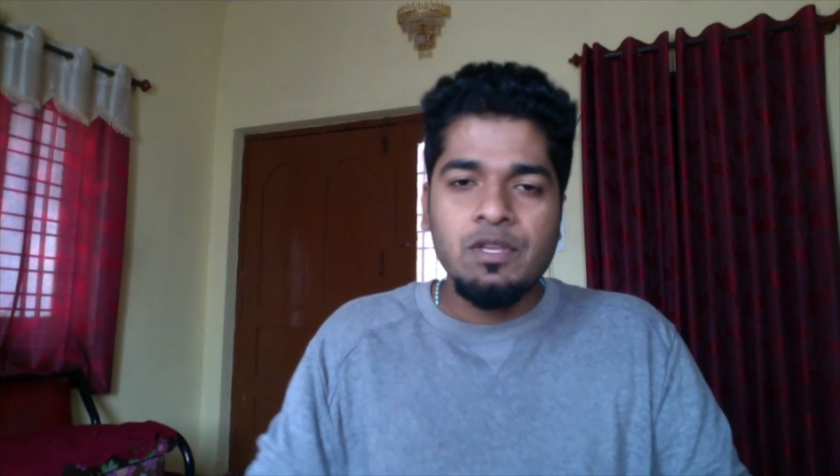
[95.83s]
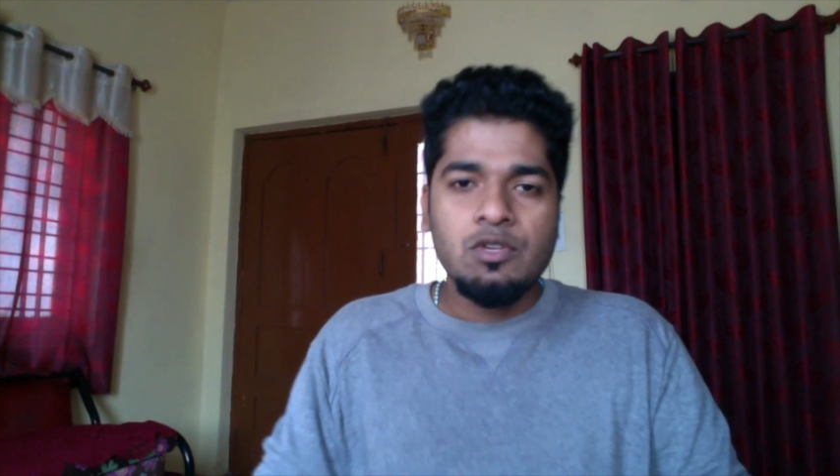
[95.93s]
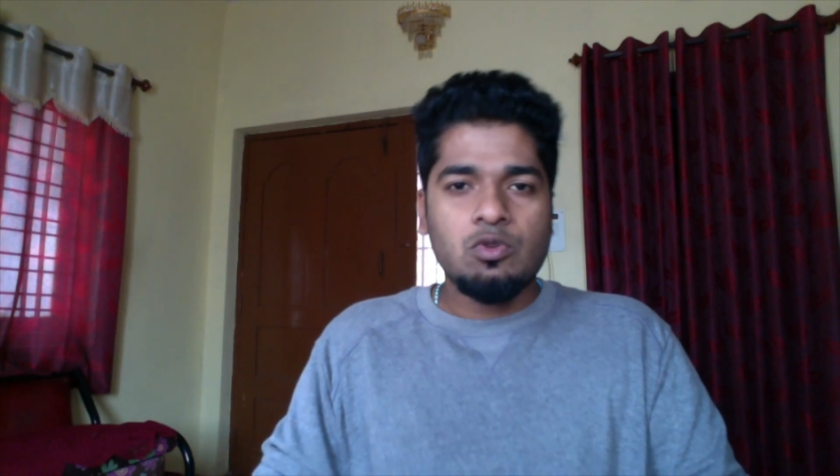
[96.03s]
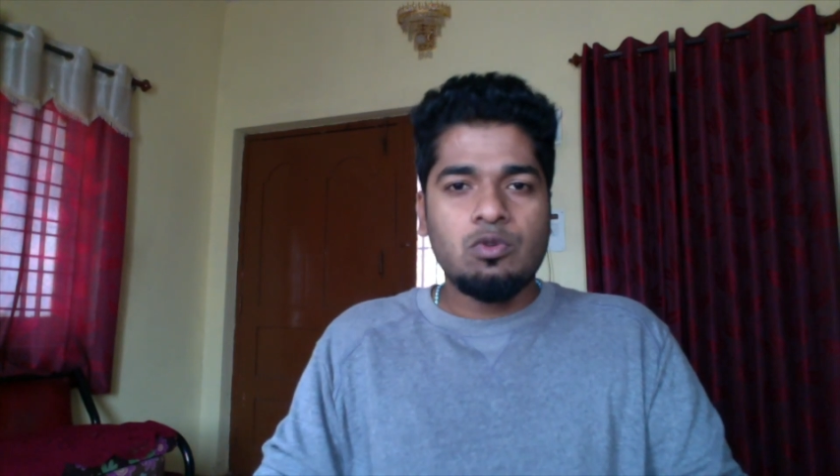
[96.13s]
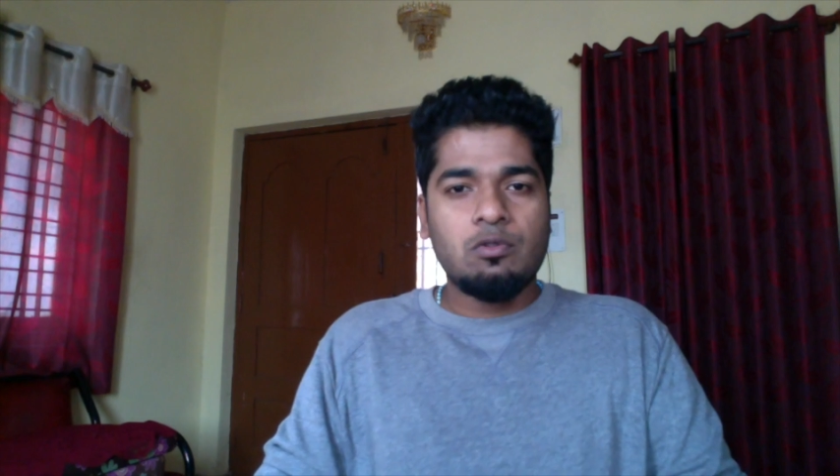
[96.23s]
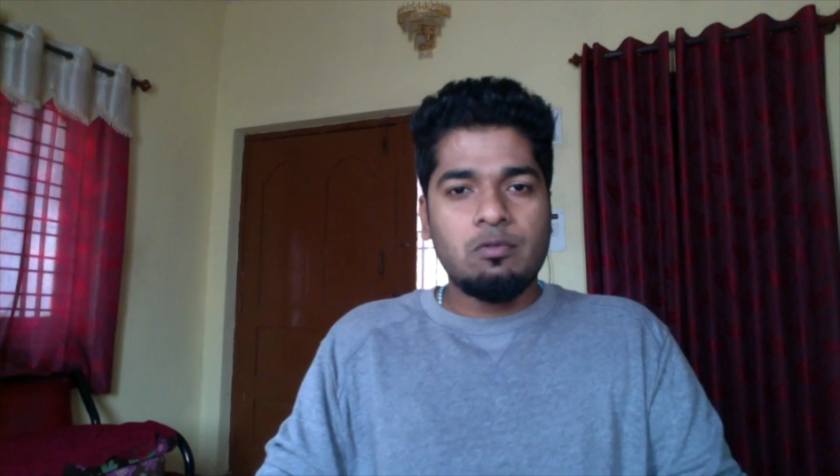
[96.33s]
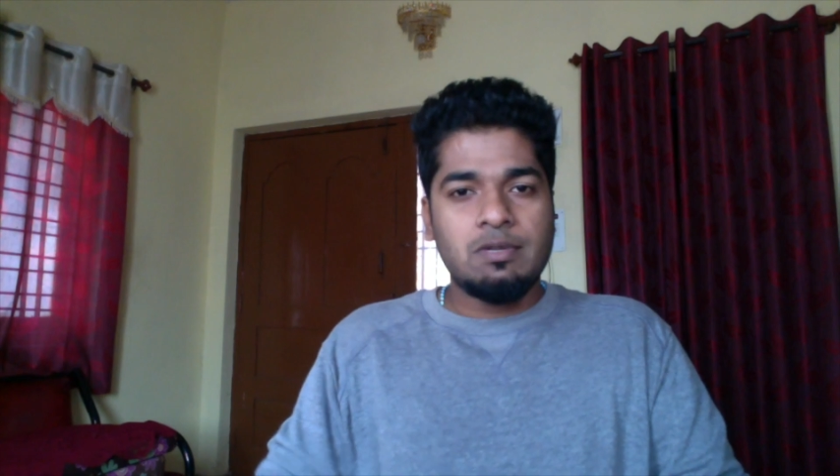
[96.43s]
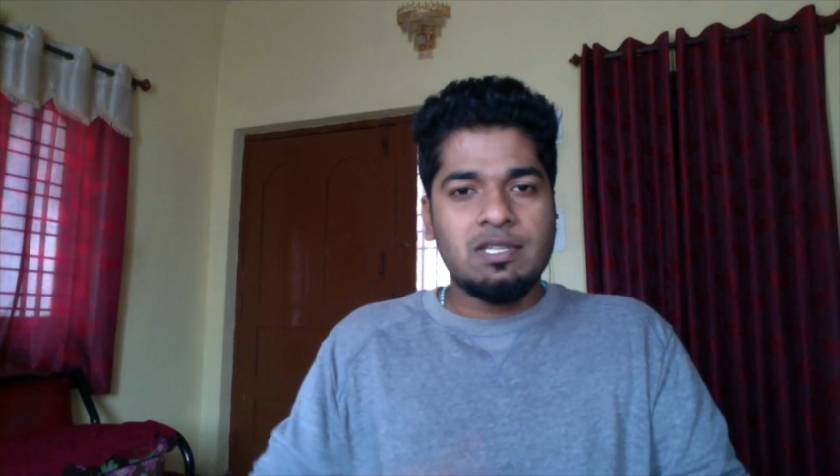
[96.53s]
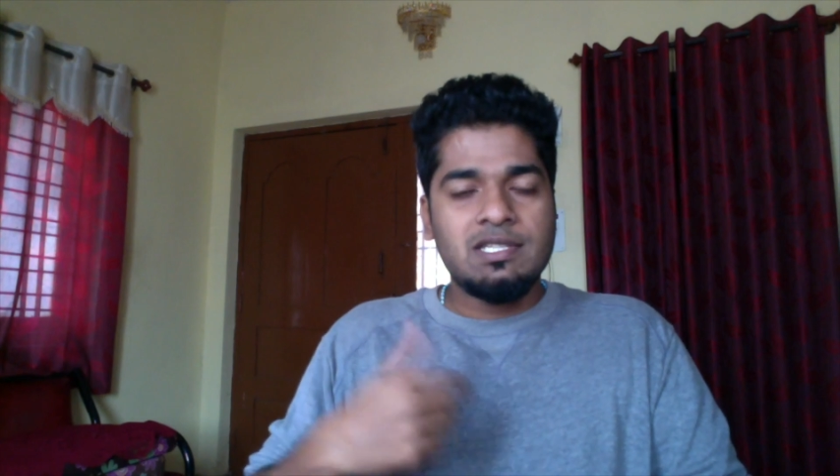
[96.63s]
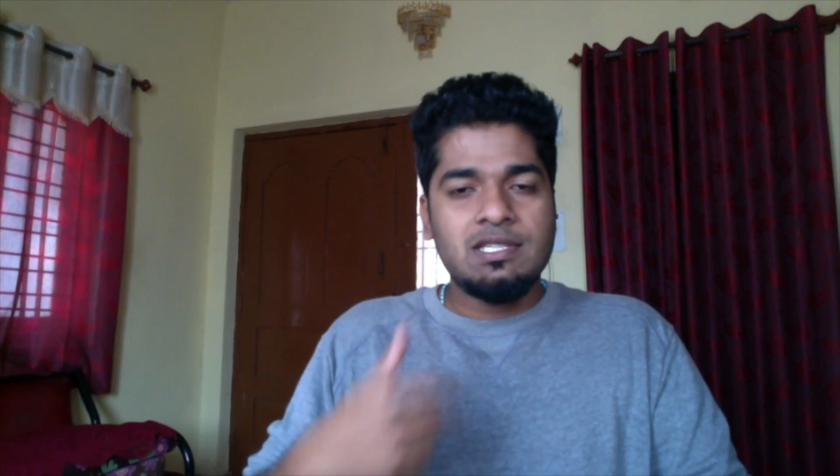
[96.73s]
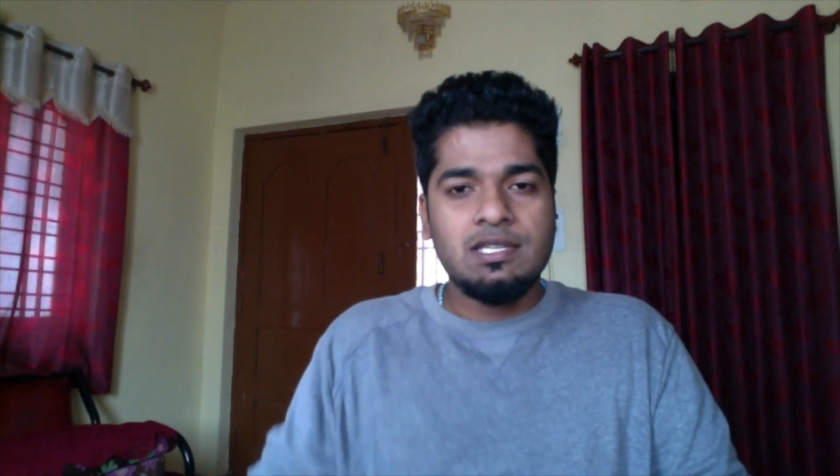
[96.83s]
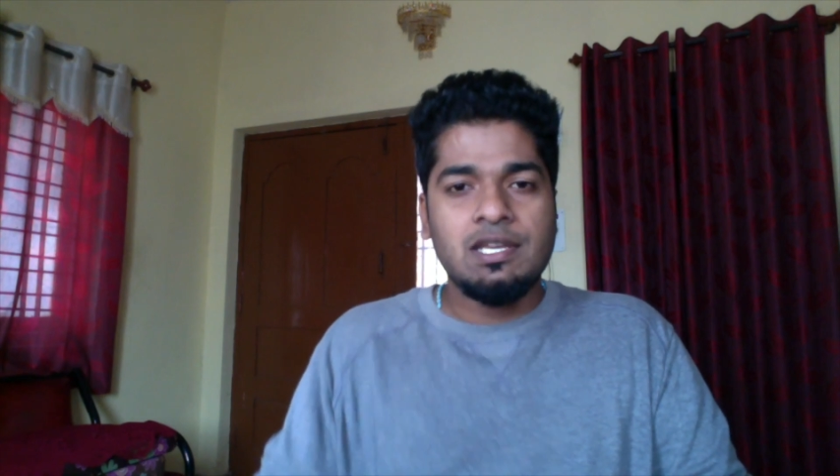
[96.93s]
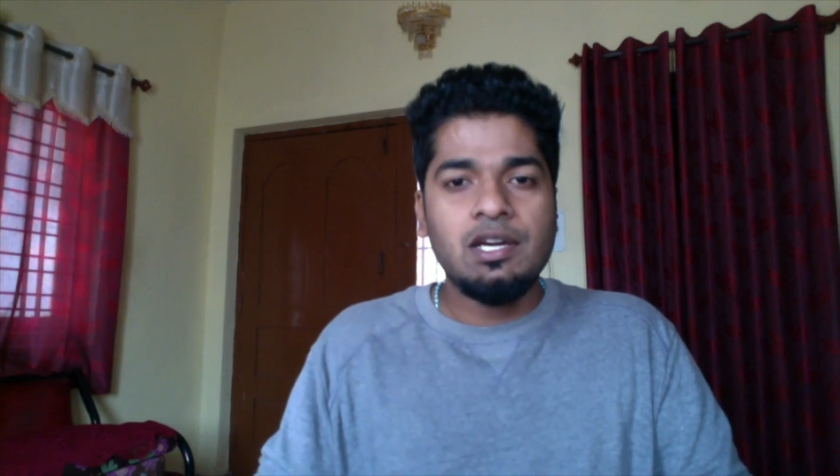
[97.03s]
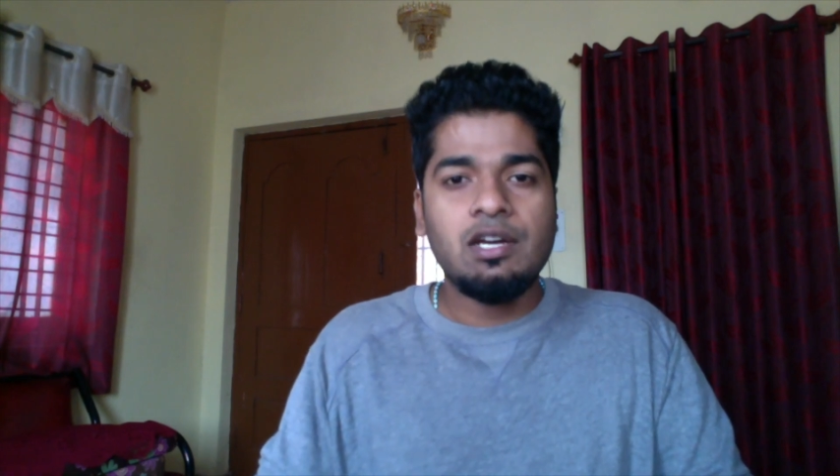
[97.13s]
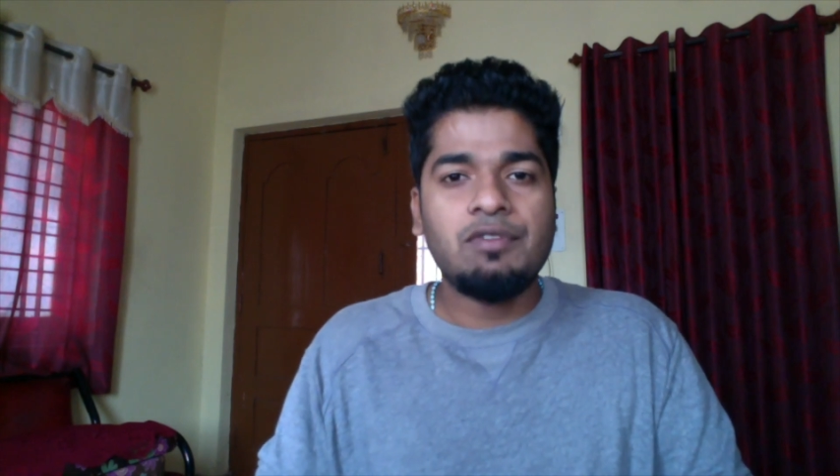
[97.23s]
so this
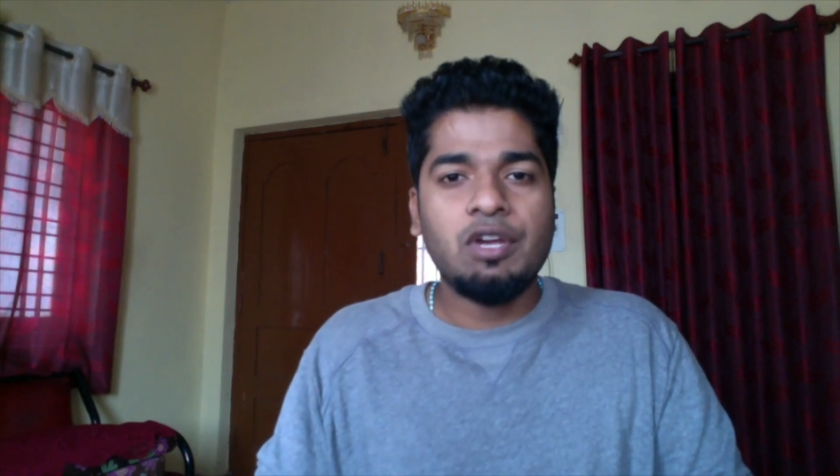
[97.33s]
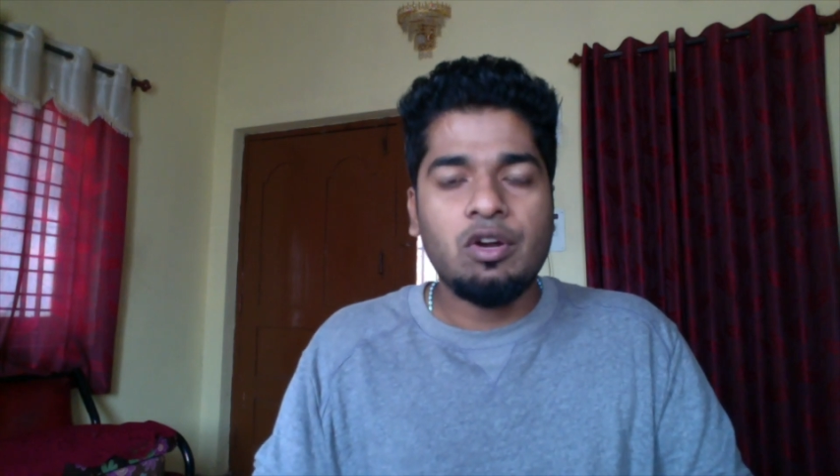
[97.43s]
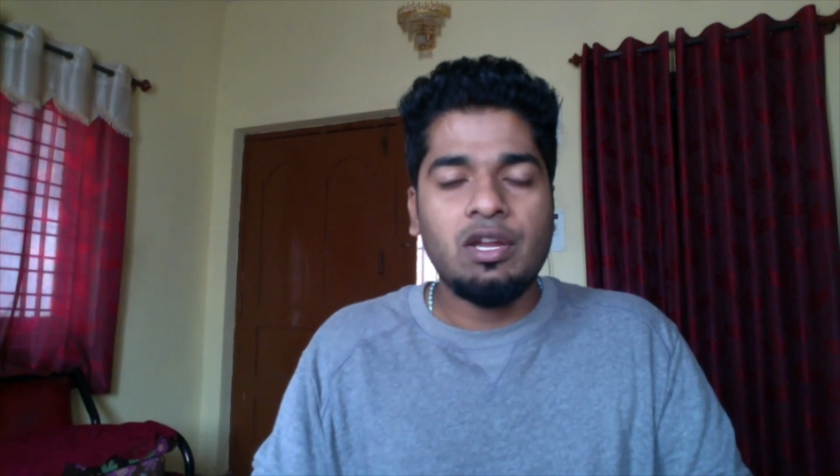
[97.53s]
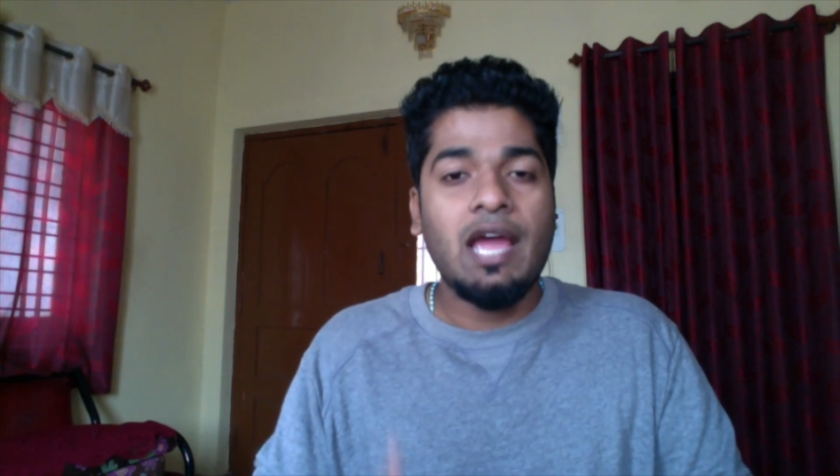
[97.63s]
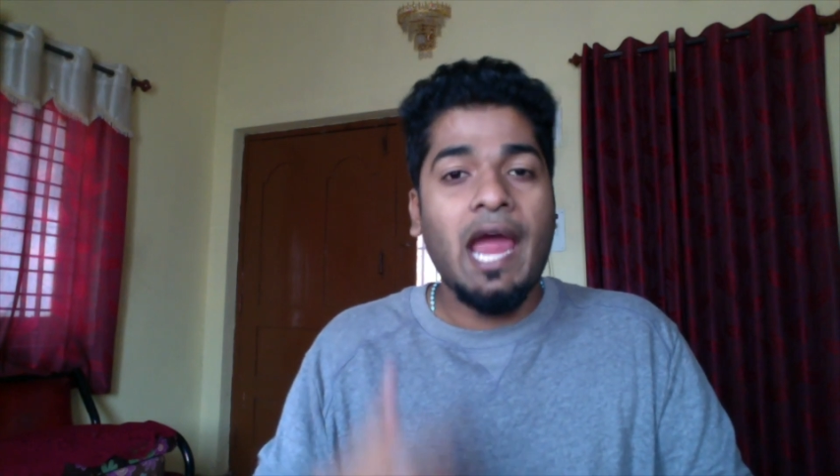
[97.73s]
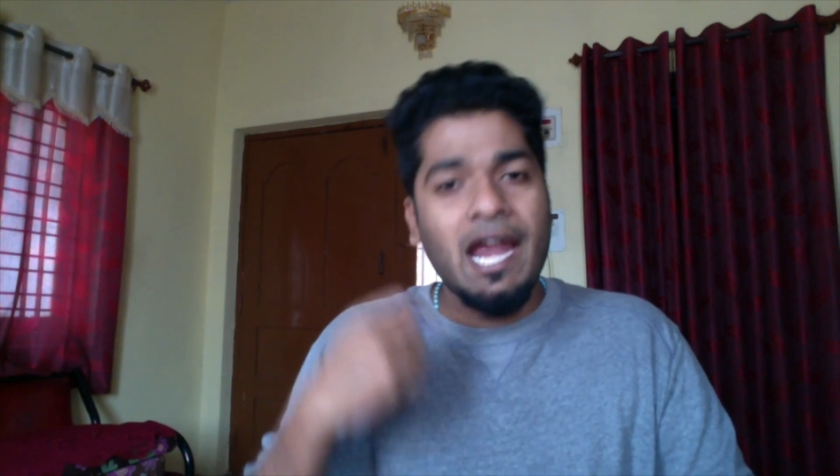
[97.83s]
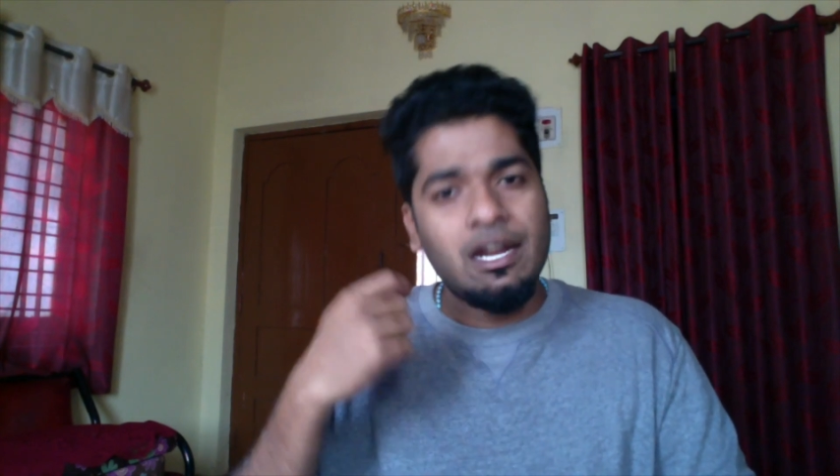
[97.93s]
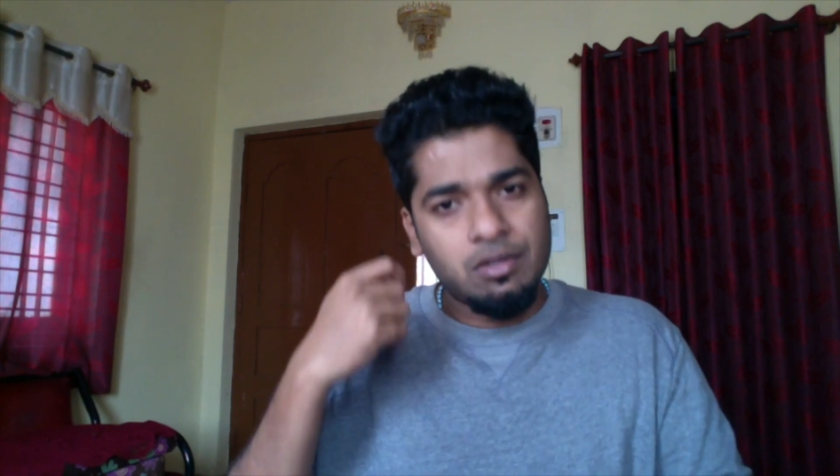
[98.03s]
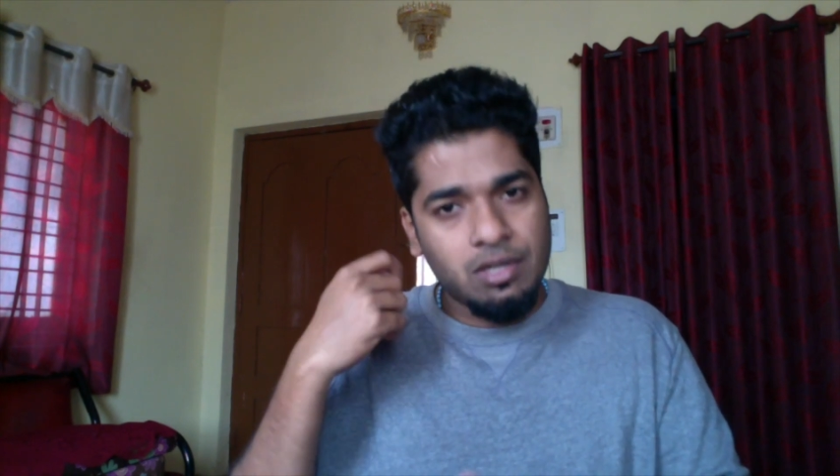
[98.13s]
here we're gonna add